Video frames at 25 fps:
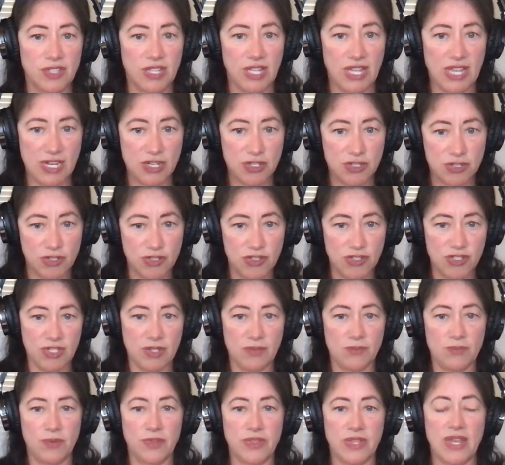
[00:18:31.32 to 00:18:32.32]
the
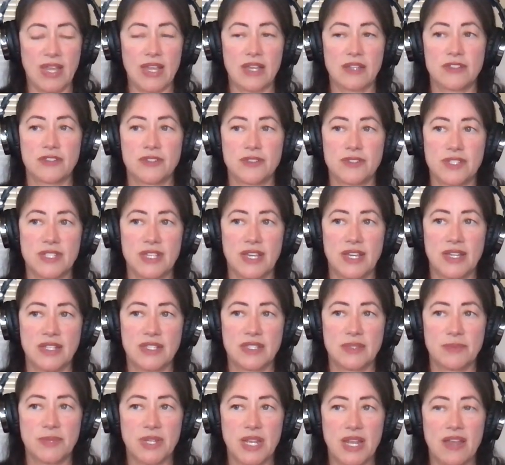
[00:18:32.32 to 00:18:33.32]
relationship with
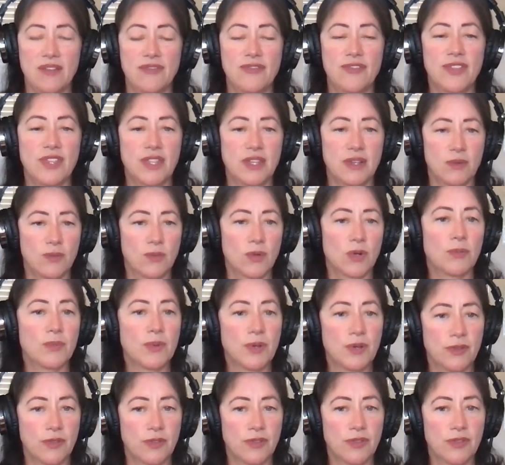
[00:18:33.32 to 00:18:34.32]
exercise. I mean, I feel like
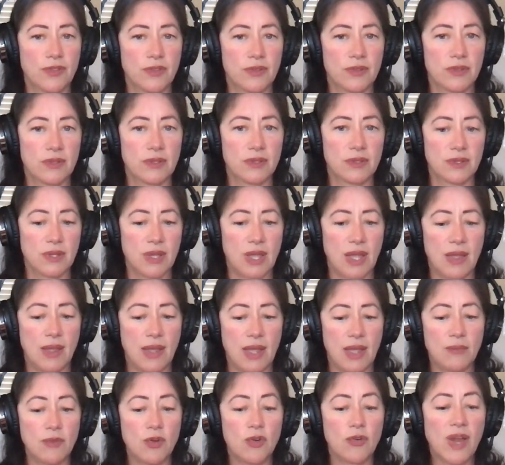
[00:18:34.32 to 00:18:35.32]
we're both.
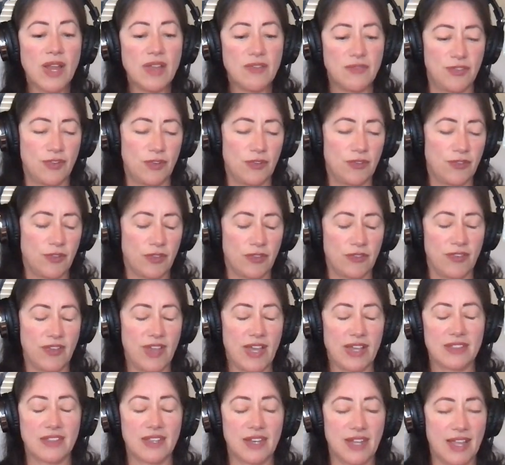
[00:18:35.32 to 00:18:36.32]
I'm grateful for
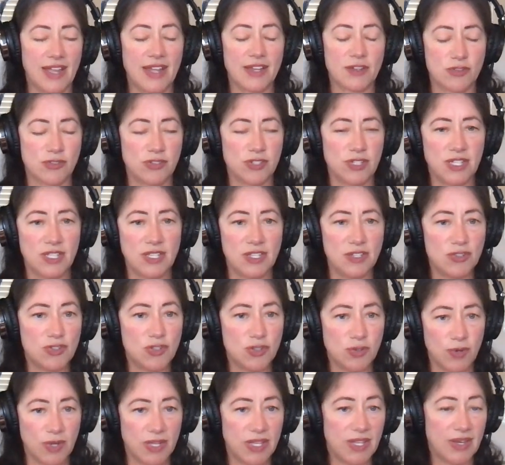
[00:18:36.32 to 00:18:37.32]
the fact that I actually
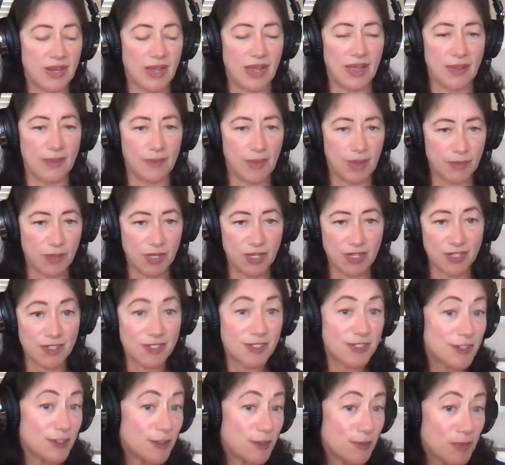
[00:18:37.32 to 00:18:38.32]
enjoy it. I, am
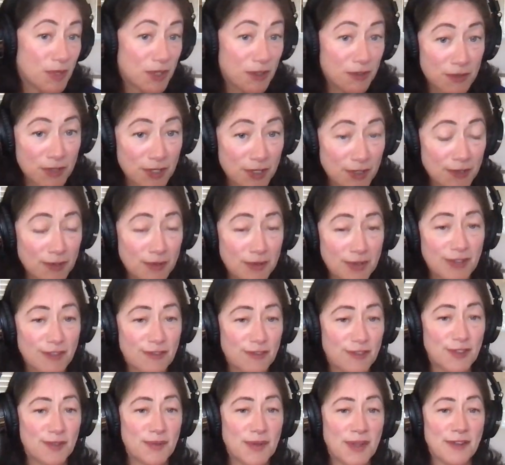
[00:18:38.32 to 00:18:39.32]
going to assume you do
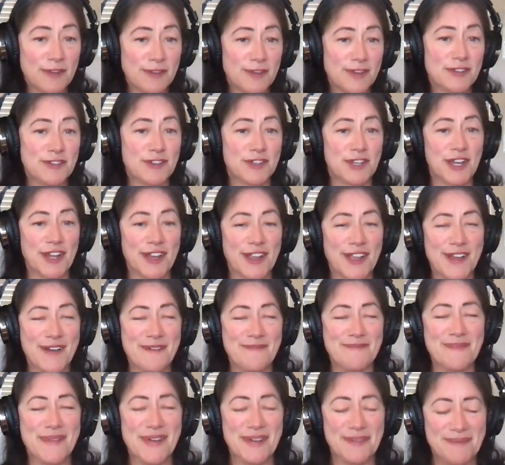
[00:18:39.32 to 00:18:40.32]
if you owned a
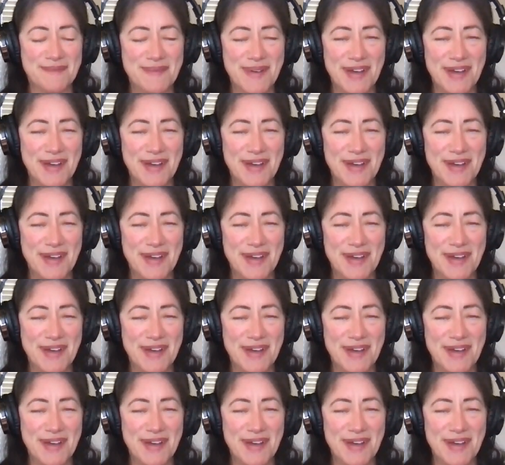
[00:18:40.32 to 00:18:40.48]
gym,